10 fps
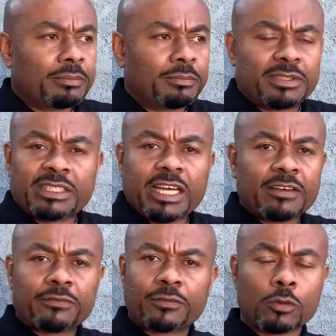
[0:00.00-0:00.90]

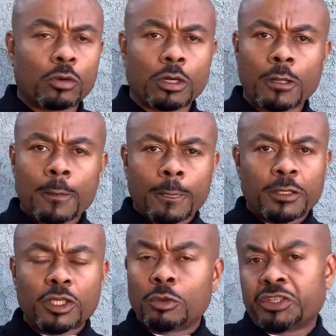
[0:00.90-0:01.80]
saved for
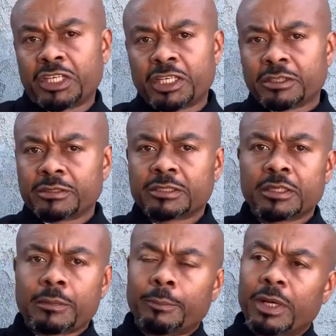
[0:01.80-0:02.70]
years,
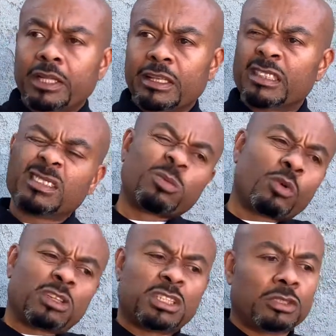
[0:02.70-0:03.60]
but they just
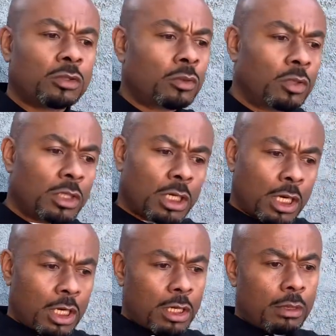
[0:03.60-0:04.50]
want to
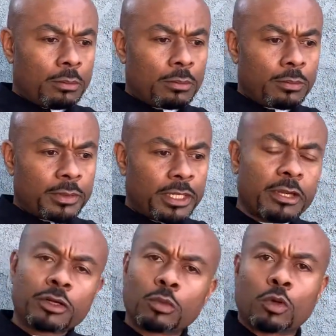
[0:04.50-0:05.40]

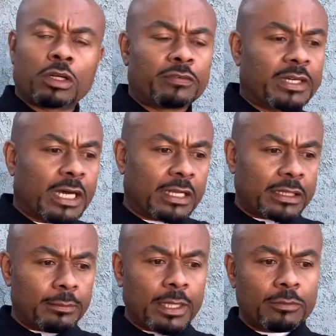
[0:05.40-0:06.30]
hear the Word of God.
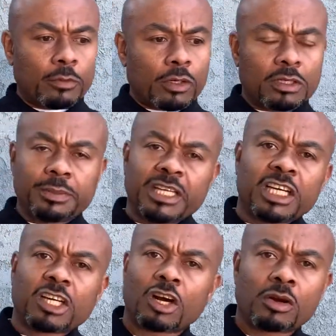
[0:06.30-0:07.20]
They may want to be
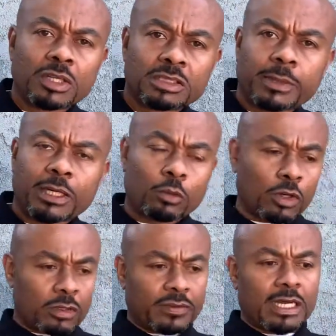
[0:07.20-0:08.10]
encouraged by the
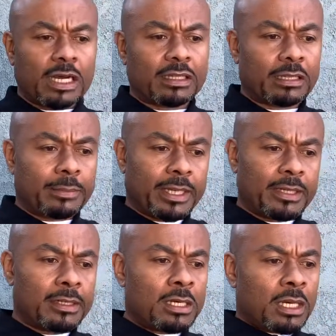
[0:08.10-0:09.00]
Word of God. They
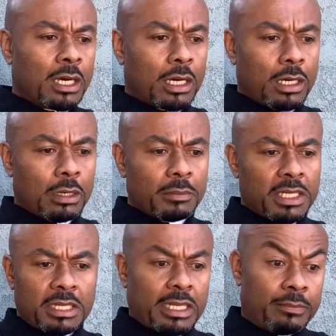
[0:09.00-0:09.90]
may
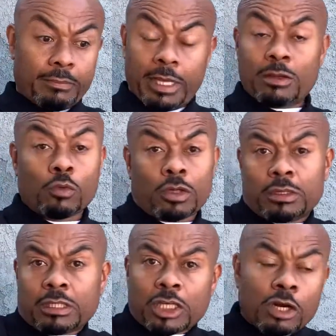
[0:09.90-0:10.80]
want
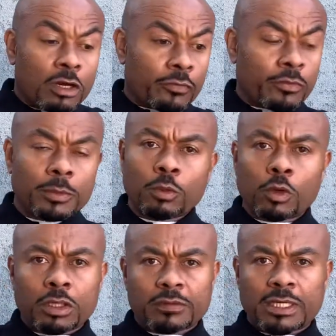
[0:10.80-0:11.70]
to learn from the
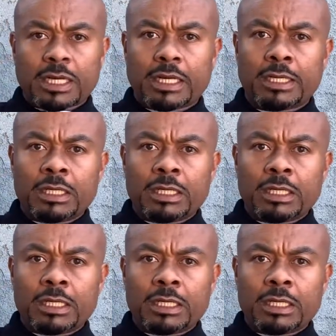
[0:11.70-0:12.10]
Word of God.